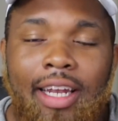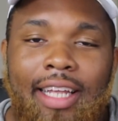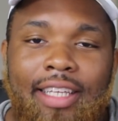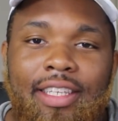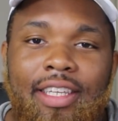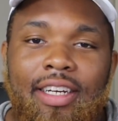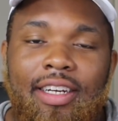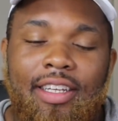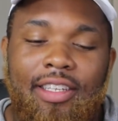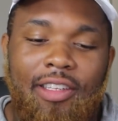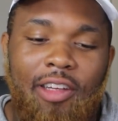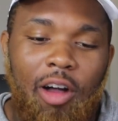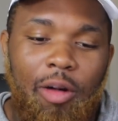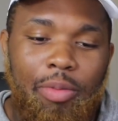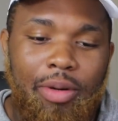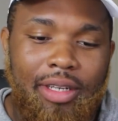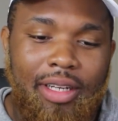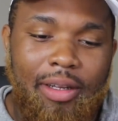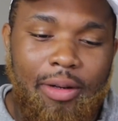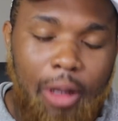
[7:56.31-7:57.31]
Let's get. Let's go.
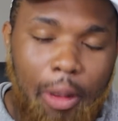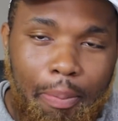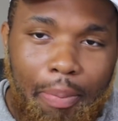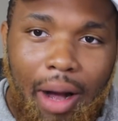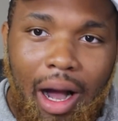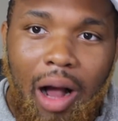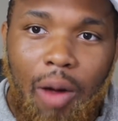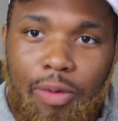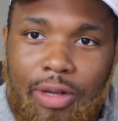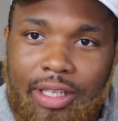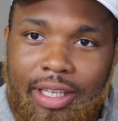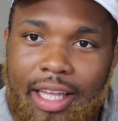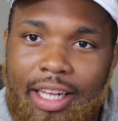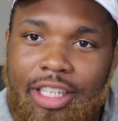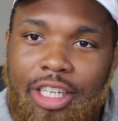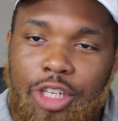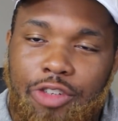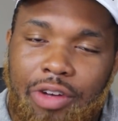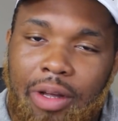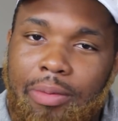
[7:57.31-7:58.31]
But the, the was saying
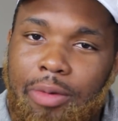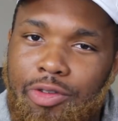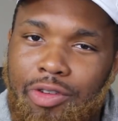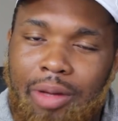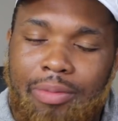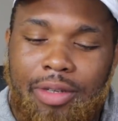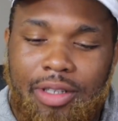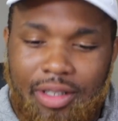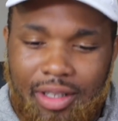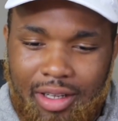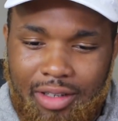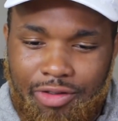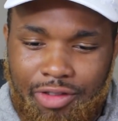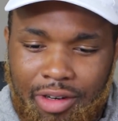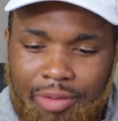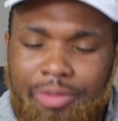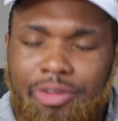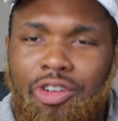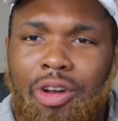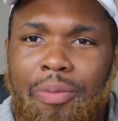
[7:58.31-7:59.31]
she Trump. Trump is
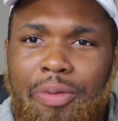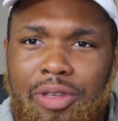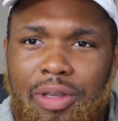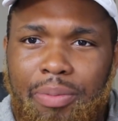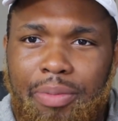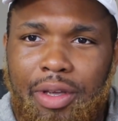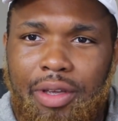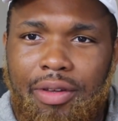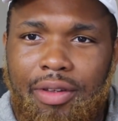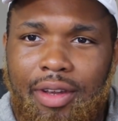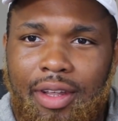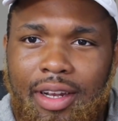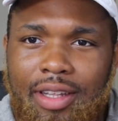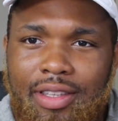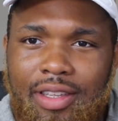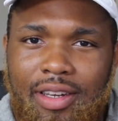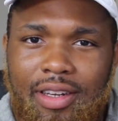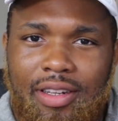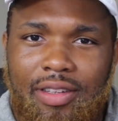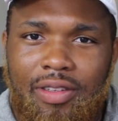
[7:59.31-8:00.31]
Trump. Trump is a billionaire.
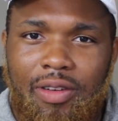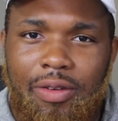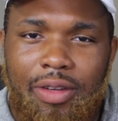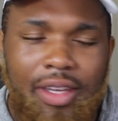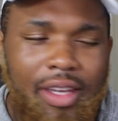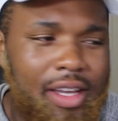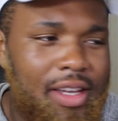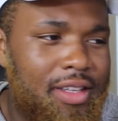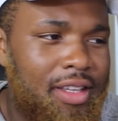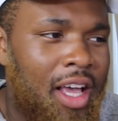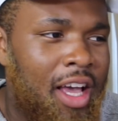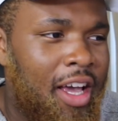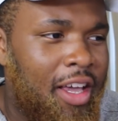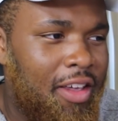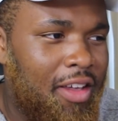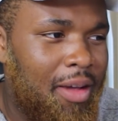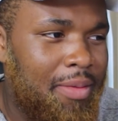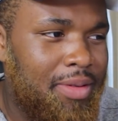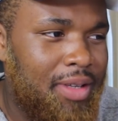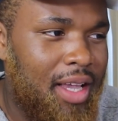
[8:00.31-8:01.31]
Let's get. Let's go. He is. You know
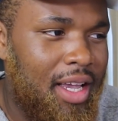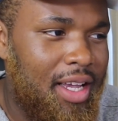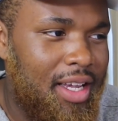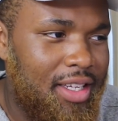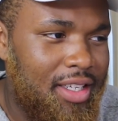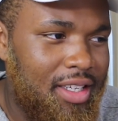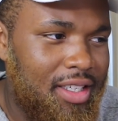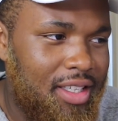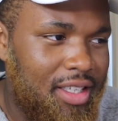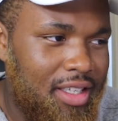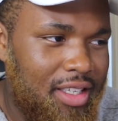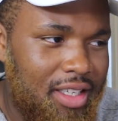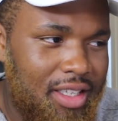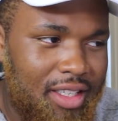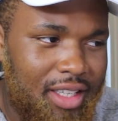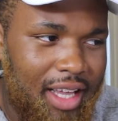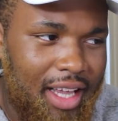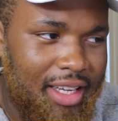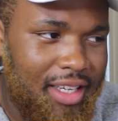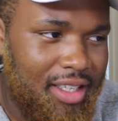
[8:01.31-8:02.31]
what I'm saying? And she, she, she
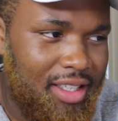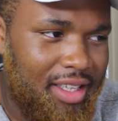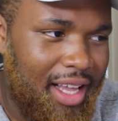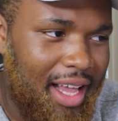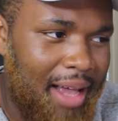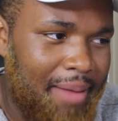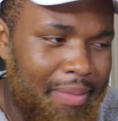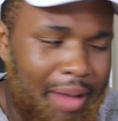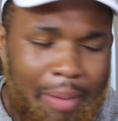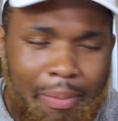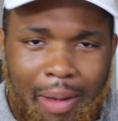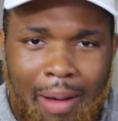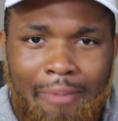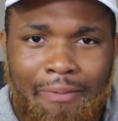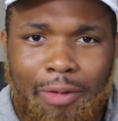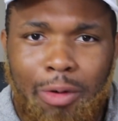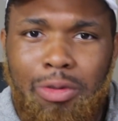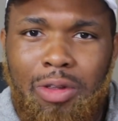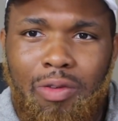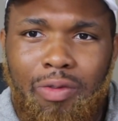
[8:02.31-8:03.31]
said. She said. I'm, I'm, I'm
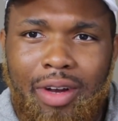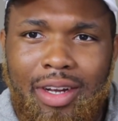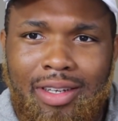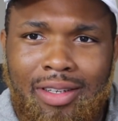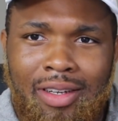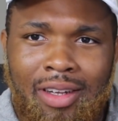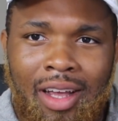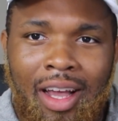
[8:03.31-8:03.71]
filthy rich.